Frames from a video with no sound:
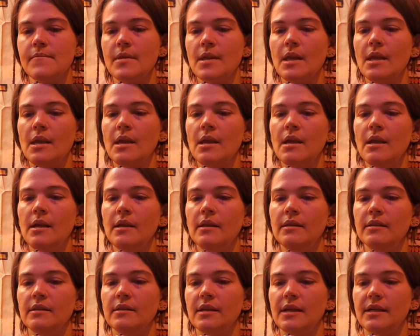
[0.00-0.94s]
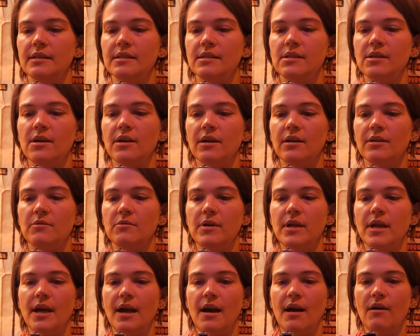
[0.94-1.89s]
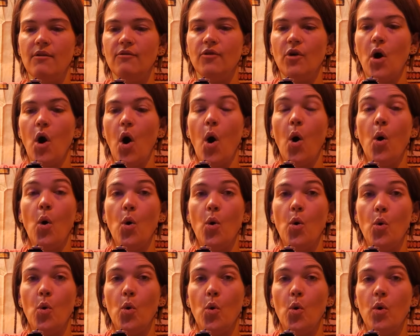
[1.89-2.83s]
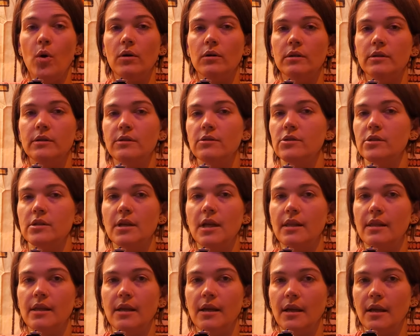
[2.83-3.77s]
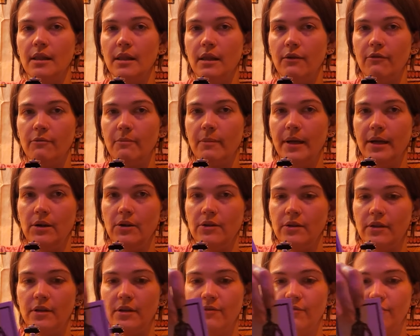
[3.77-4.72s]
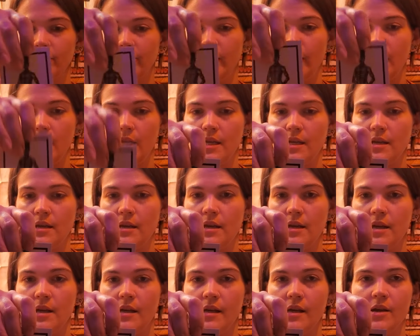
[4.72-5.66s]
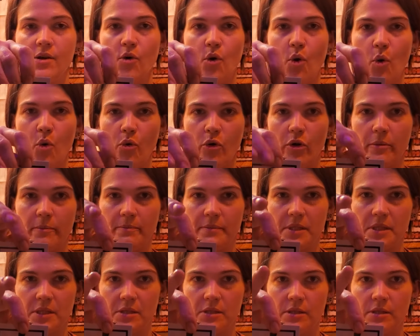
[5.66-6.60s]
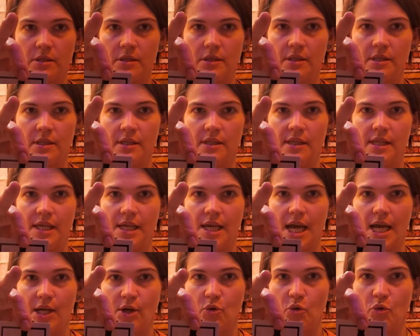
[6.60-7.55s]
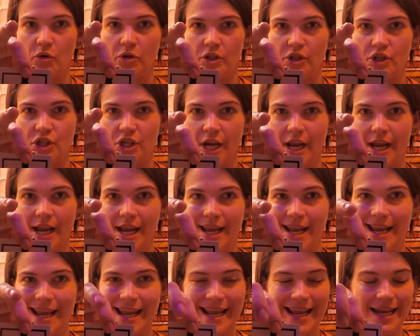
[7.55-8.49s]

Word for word: The next card we have oh, there's nothing I love better than a flayed corpse, the ecorche.